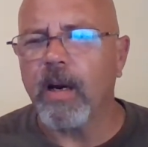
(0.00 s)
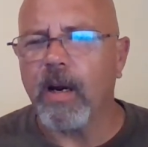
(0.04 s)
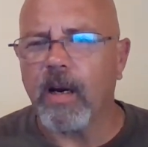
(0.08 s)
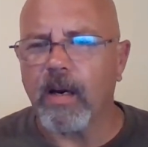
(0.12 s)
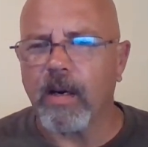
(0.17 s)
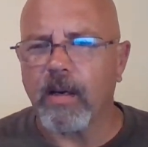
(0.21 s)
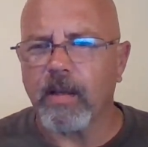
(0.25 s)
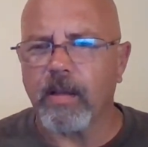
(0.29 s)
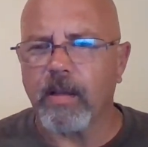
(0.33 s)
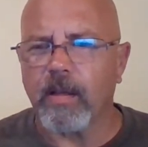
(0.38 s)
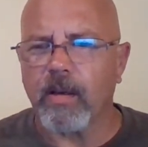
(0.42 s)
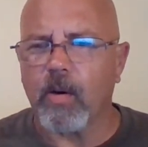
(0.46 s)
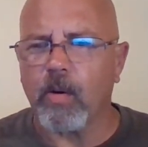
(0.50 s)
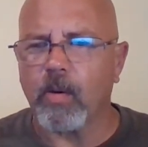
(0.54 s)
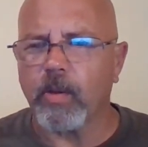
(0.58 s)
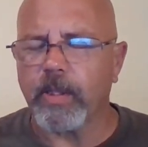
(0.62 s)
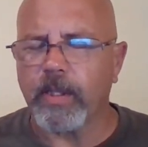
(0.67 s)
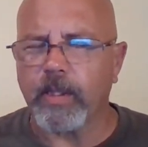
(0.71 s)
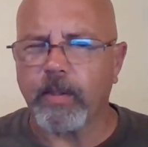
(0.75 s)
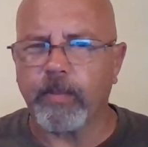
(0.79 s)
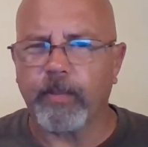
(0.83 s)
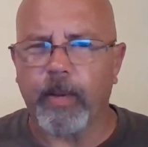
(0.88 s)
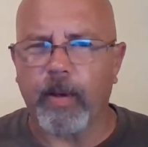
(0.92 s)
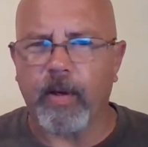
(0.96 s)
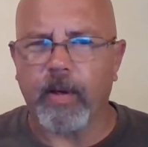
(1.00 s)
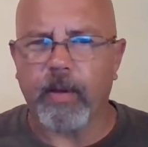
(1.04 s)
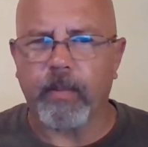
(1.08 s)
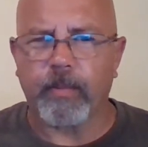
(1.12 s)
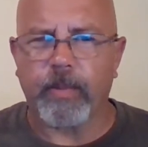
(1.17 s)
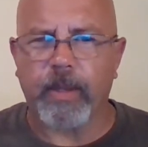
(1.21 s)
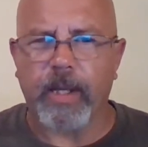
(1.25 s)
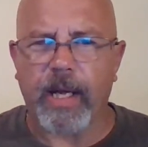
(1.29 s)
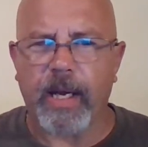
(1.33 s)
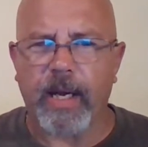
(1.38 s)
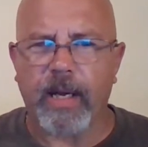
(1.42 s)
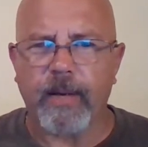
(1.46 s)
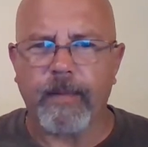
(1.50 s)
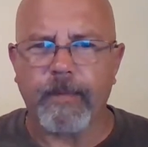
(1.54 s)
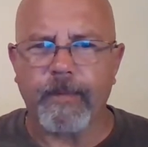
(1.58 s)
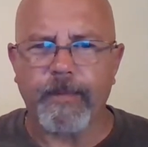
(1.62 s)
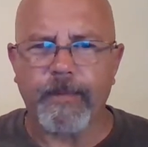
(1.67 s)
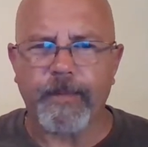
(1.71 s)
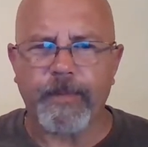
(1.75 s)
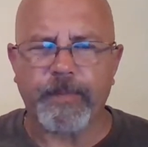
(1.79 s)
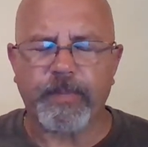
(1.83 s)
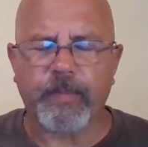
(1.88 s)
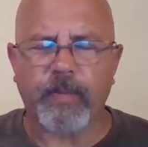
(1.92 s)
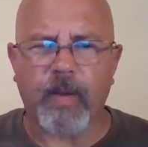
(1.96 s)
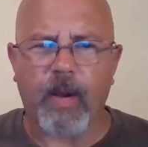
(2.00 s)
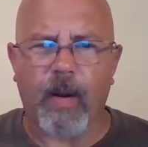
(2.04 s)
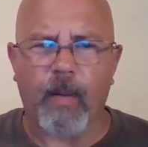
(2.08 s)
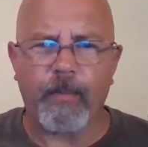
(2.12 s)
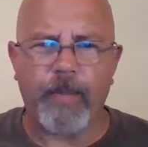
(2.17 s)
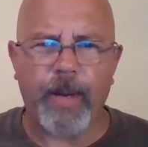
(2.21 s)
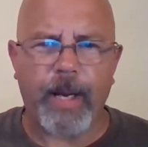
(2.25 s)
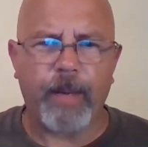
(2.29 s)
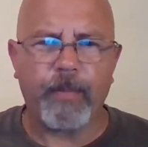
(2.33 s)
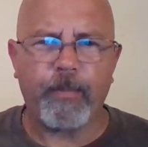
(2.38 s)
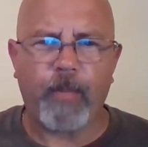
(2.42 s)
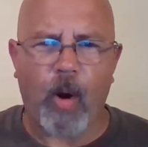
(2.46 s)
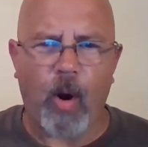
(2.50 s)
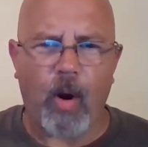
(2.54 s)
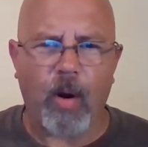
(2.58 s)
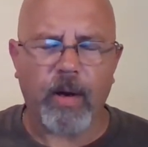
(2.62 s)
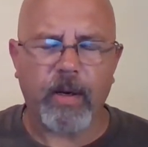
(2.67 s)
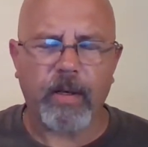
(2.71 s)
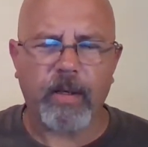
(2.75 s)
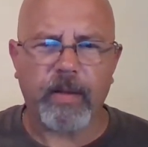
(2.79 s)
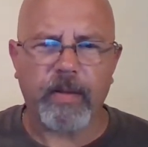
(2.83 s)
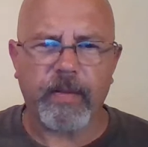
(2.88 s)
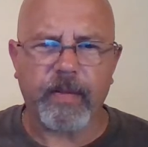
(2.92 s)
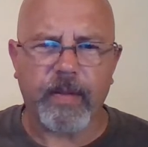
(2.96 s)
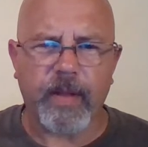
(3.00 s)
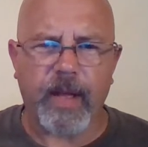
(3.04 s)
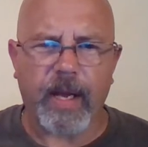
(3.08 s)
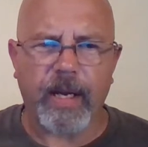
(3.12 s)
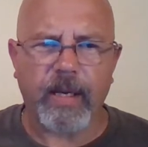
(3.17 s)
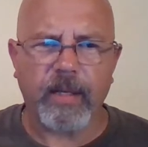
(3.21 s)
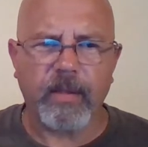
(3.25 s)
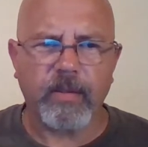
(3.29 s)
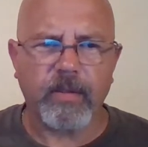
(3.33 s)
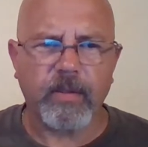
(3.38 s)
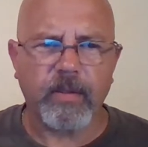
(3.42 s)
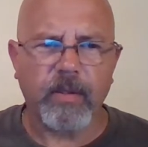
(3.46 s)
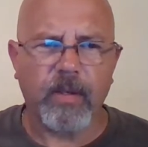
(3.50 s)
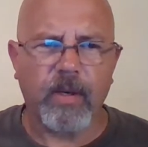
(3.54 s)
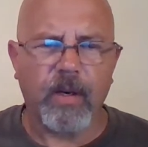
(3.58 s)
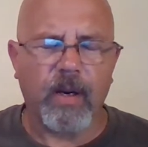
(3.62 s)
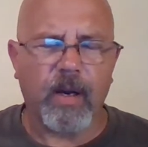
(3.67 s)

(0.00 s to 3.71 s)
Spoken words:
the Holy Spirit played a big part in things.